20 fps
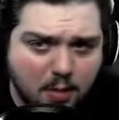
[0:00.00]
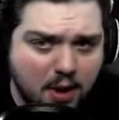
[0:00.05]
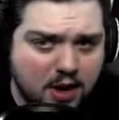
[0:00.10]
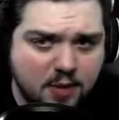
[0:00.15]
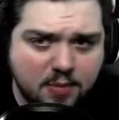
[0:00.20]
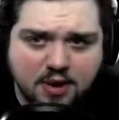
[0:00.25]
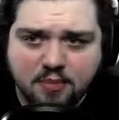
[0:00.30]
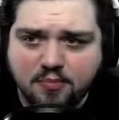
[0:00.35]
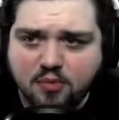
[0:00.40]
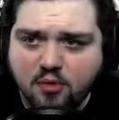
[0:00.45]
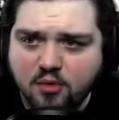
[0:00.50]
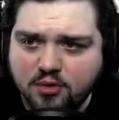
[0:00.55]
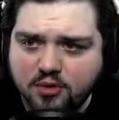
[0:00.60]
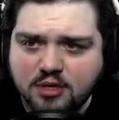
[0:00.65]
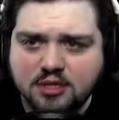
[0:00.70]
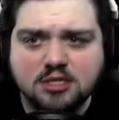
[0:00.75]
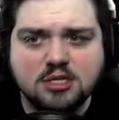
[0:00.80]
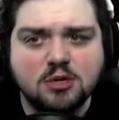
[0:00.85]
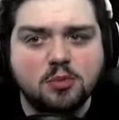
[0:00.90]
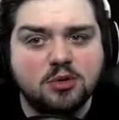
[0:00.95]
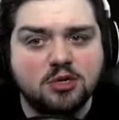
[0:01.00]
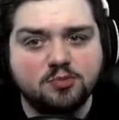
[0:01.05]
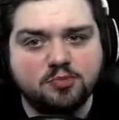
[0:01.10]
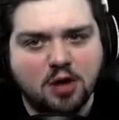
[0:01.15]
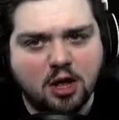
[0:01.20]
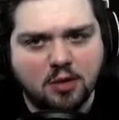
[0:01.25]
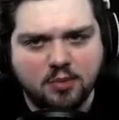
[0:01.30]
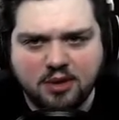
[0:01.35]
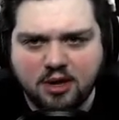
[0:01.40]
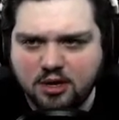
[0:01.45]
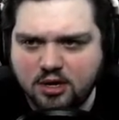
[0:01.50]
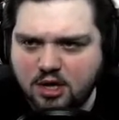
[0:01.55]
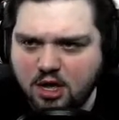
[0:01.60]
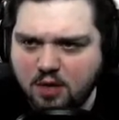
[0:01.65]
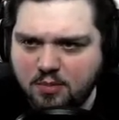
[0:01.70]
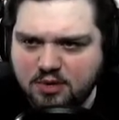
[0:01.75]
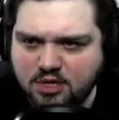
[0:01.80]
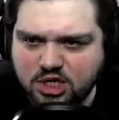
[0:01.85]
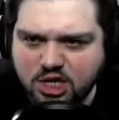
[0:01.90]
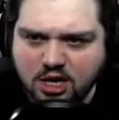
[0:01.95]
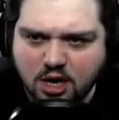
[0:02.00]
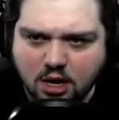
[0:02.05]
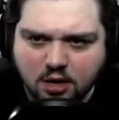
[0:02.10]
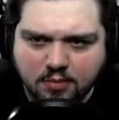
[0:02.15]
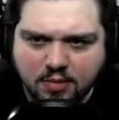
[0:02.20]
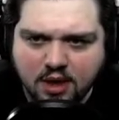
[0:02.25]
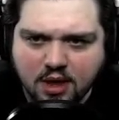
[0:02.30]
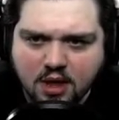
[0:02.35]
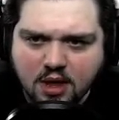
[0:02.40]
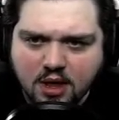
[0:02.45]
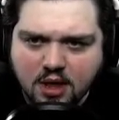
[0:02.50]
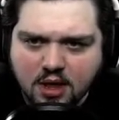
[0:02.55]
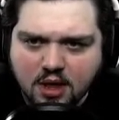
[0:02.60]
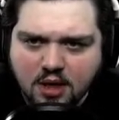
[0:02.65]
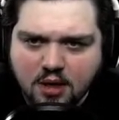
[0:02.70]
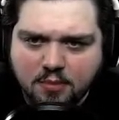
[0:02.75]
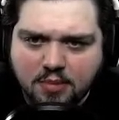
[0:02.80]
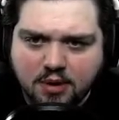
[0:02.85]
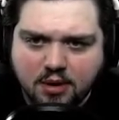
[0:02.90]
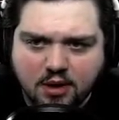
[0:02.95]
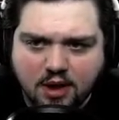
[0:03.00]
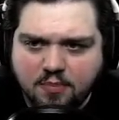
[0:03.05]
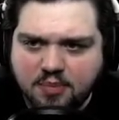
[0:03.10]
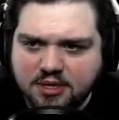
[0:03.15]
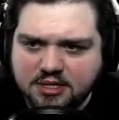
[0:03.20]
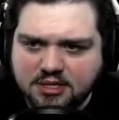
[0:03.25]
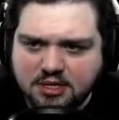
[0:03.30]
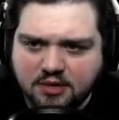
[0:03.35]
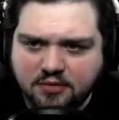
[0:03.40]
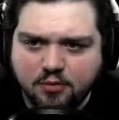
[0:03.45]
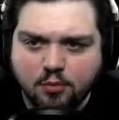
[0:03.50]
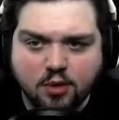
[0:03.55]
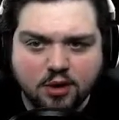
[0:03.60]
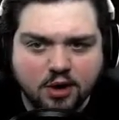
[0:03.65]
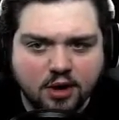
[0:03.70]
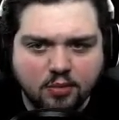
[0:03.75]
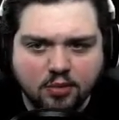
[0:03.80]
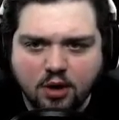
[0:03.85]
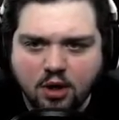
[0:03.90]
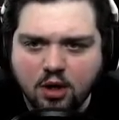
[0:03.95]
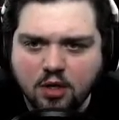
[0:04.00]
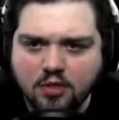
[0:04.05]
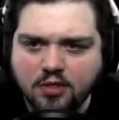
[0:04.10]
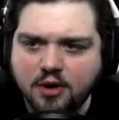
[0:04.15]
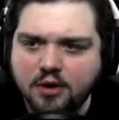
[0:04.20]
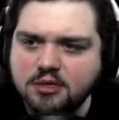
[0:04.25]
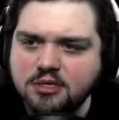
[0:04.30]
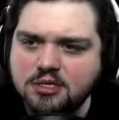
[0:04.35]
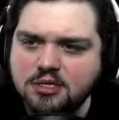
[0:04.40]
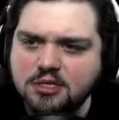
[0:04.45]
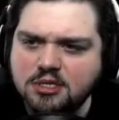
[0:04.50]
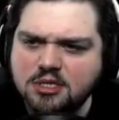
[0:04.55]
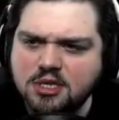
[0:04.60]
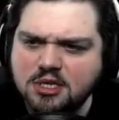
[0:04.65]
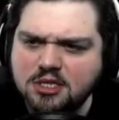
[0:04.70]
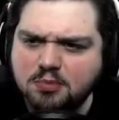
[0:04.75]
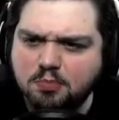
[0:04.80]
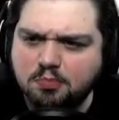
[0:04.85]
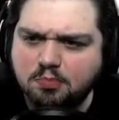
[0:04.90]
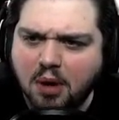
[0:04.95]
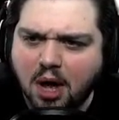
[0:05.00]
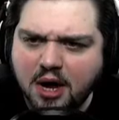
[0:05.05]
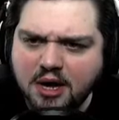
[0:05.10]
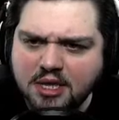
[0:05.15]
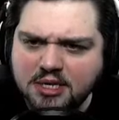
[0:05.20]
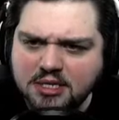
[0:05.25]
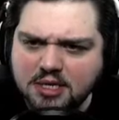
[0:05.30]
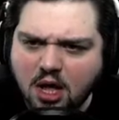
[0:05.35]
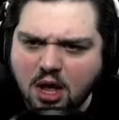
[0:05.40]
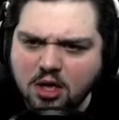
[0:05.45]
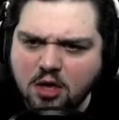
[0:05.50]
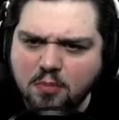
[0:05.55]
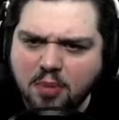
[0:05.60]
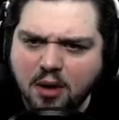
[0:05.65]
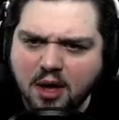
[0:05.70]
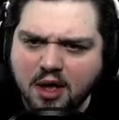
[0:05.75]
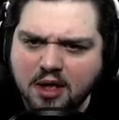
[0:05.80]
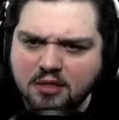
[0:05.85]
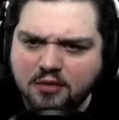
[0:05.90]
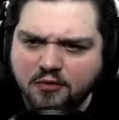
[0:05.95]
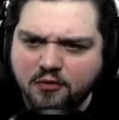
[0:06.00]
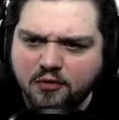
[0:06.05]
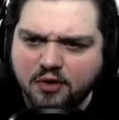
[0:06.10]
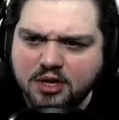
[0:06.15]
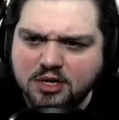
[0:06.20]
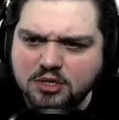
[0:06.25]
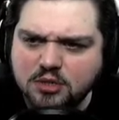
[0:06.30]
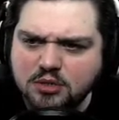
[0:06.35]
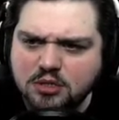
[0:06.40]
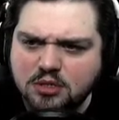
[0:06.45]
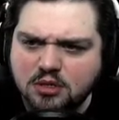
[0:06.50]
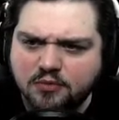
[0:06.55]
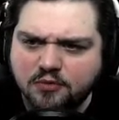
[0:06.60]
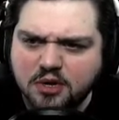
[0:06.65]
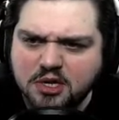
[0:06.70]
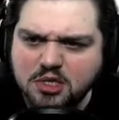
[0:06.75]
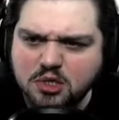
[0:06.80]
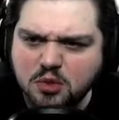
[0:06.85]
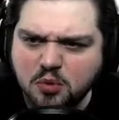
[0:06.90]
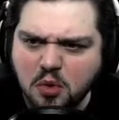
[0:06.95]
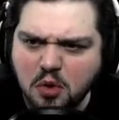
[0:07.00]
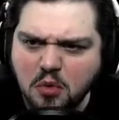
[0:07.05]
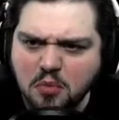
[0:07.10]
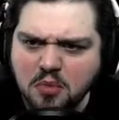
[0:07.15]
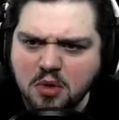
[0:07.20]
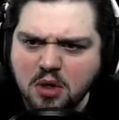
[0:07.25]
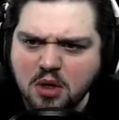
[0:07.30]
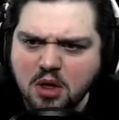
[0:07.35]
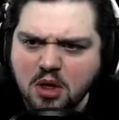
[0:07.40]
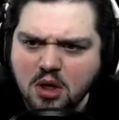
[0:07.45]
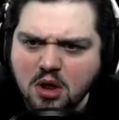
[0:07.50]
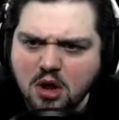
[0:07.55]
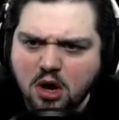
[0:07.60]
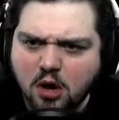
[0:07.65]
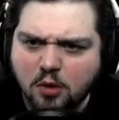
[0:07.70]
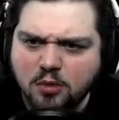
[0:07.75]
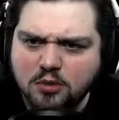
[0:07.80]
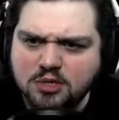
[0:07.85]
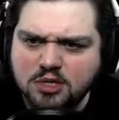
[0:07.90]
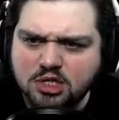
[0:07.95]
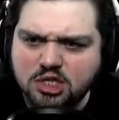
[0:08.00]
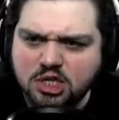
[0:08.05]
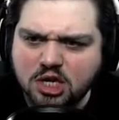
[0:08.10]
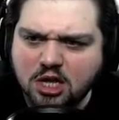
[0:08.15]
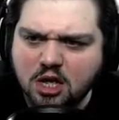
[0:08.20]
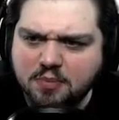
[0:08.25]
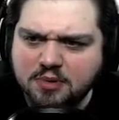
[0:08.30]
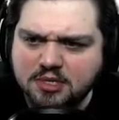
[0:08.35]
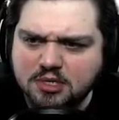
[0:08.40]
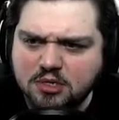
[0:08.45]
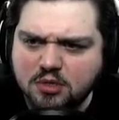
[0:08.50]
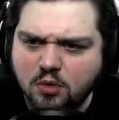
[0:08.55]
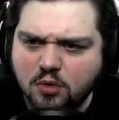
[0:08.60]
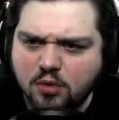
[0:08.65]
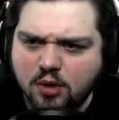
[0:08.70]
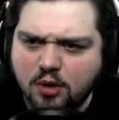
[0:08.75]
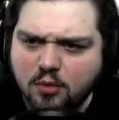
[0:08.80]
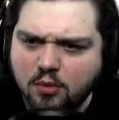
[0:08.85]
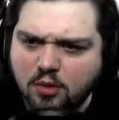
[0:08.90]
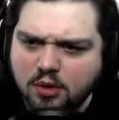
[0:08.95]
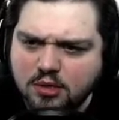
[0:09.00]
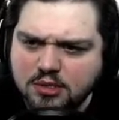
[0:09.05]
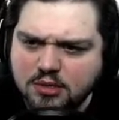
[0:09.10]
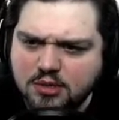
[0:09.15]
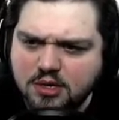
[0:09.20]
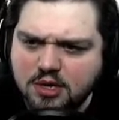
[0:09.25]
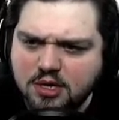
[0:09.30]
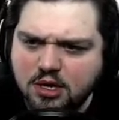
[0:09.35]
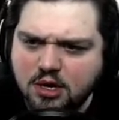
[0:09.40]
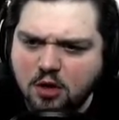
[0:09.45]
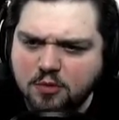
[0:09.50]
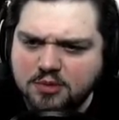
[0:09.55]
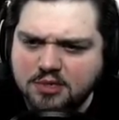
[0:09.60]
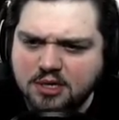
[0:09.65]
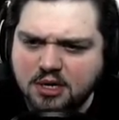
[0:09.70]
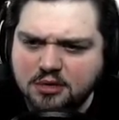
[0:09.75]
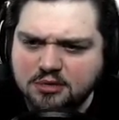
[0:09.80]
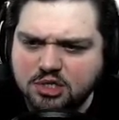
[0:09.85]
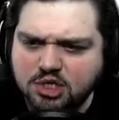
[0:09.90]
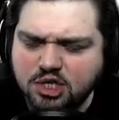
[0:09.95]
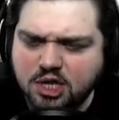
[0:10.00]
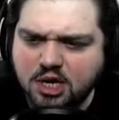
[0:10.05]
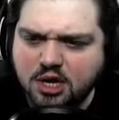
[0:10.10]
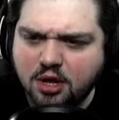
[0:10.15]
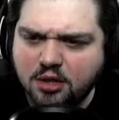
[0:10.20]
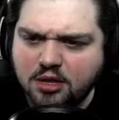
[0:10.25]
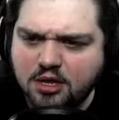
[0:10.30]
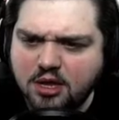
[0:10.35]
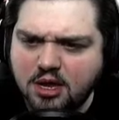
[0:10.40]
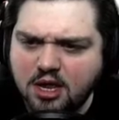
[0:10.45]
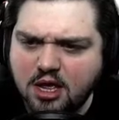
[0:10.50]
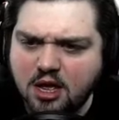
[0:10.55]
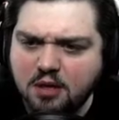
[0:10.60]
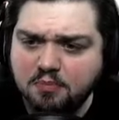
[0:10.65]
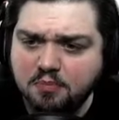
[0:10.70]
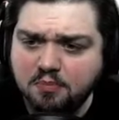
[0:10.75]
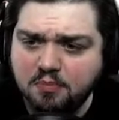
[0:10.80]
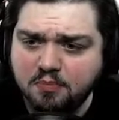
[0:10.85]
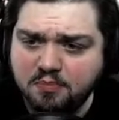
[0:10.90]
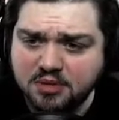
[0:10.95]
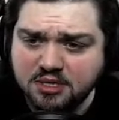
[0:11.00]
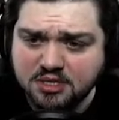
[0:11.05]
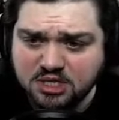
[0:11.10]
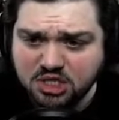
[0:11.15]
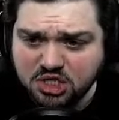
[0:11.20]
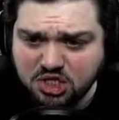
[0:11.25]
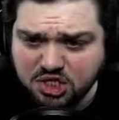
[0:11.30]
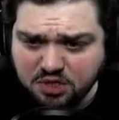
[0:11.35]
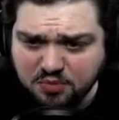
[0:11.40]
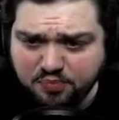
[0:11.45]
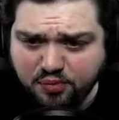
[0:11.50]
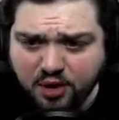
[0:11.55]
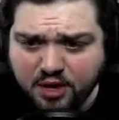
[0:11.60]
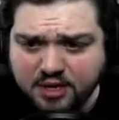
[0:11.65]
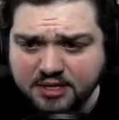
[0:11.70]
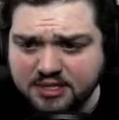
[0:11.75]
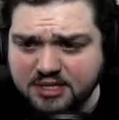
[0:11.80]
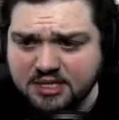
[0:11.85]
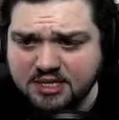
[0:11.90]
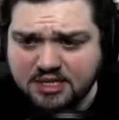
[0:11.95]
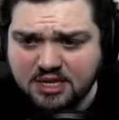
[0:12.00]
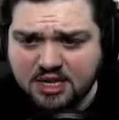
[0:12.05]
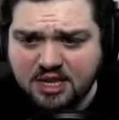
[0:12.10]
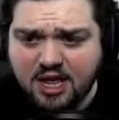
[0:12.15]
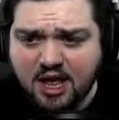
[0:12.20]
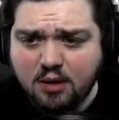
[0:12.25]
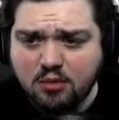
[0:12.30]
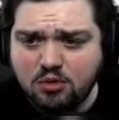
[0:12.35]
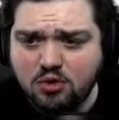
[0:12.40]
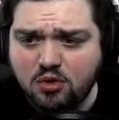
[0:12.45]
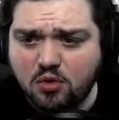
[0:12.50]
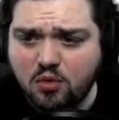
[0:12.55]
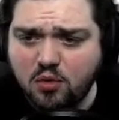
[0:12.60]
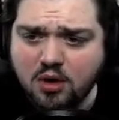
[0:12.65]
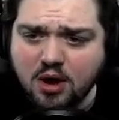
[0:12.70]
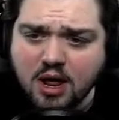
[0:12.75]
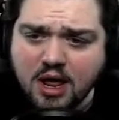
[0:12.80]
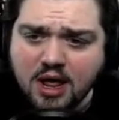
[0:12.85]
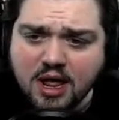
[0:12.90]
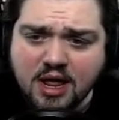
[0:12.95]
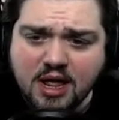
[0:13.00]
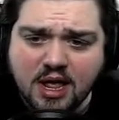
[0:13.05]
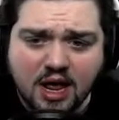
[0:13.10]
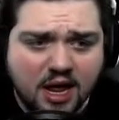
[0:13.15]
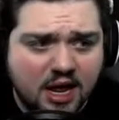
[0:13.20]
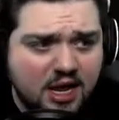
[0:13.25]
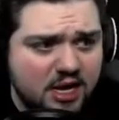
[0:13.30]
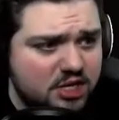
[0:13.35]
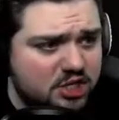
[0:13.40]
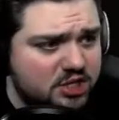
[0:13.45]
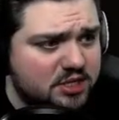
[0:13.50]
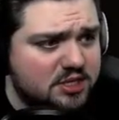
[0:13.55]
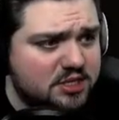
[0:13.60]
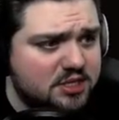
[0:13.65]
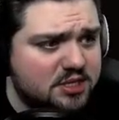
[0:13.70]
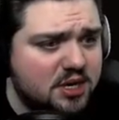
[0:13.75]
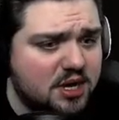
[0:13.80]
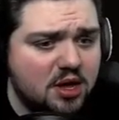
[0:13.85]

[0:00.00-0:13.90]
have been important. Someone is probably going to come and check on me. Better get busy. From what I recall, there are 6 bodies occupying the freezers in the freezer room. A routine checkup is in order. I will also need to go upstairs and check on the decomposition process in the outdoor cages.